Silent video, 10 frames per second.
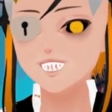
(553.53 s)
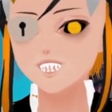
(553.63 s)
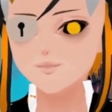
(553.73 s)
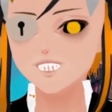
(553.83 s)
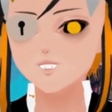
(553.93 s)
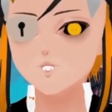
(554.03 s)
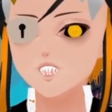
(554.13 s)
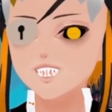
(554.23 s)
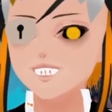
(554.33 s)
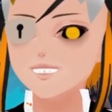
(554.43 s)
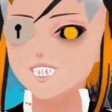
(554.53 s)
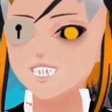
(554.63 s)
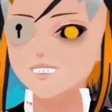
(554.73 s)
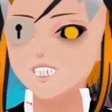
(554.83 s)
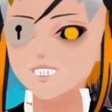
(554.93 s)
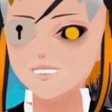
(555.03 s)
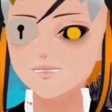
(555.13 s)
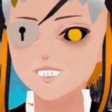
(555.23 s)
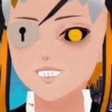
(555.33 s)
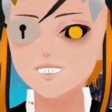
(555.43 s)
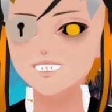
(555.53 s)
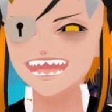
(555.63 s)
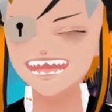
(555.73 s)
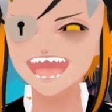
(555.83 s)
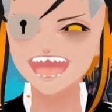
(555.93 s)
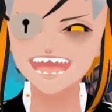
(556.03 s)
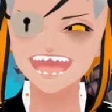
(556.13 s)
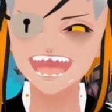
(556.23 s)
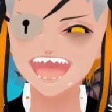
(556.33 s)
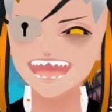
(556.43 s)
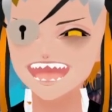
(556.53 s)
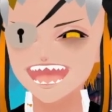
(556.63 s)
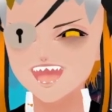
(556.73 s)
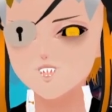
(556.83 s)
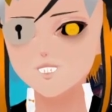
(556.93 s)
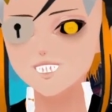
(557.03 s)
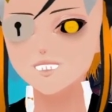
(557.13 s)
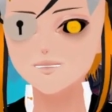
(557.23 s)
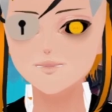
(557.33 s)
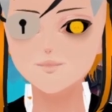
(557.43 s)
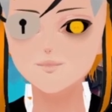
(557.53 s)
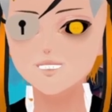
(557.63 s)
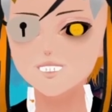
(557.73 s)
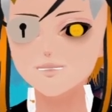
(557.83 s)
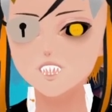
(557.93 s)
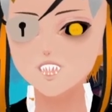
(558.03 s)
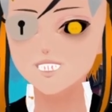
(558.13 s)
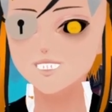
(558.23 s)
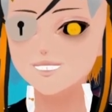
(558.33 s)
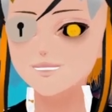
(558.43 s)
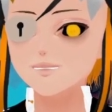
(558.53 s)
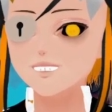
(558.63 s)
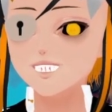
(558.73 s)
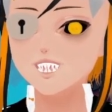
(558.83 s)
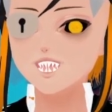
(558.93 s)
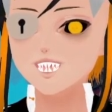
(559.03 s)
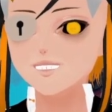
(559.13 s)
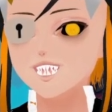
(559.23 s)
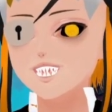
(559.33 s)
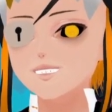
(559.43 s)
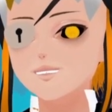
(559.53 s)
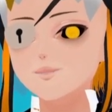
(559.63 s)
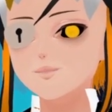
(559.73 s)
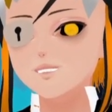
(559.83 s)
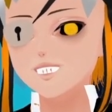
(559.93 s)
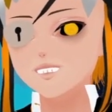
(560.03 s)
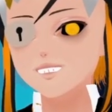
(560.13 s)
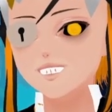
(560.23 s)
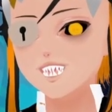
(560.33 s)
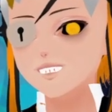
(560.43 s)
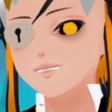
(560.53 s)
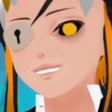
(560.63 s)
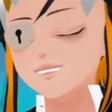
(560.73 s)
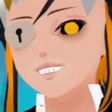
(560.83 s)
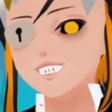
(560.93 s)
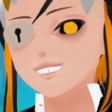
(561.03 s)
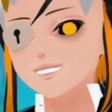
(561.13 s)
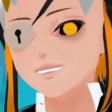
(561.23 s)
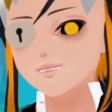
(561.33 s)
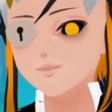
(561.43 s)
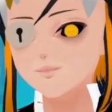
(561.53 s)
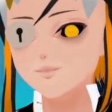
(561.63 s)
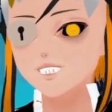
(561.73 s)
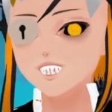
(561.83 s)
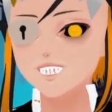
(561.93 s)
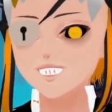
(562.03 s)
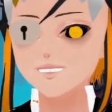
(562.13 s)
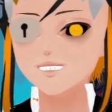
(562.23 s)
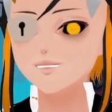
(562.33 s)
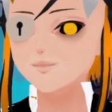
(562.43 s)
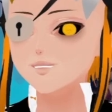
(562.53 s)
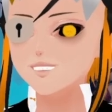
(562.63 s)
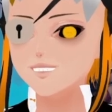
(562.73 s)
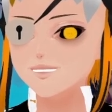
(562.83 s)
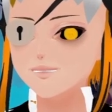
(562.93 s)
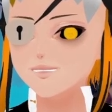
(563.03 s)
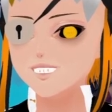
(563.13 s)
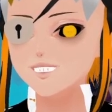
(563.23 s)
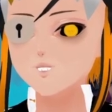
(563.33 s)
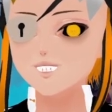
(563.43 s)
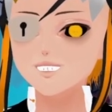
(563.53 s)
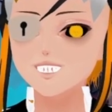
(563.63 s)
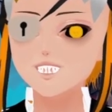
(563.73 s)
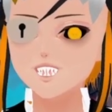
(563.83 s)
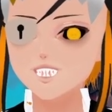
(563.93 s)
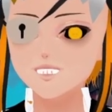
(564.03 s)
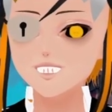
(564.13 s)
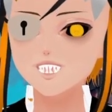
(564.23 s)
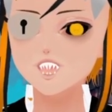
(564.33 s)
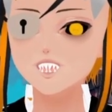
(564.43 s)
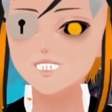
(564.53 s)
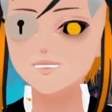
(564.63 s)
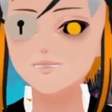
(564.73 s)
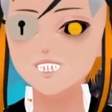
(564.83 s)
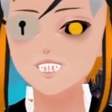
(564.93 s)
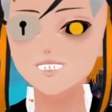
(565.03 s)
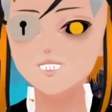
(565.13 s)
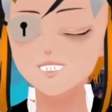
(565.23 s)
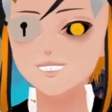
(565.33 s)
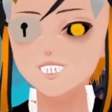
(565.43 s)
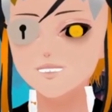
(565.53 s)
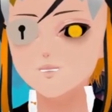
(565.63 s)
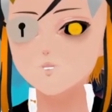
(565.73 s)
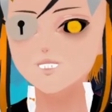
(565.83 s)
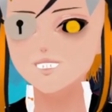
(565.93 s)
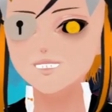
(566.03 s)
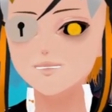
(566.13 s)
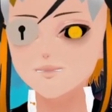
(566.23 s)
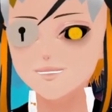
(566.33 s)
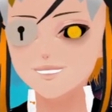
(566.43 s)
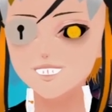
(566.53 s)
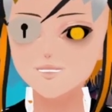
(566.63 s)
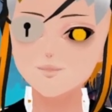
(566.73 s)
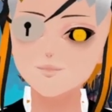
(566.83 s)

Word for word: If you want to get maximum HP, this is the perfect card for you because there's only a certain amount of Blood Rune cards in the game, and the chances of you getting vampiric blood is going to be absolutely insane.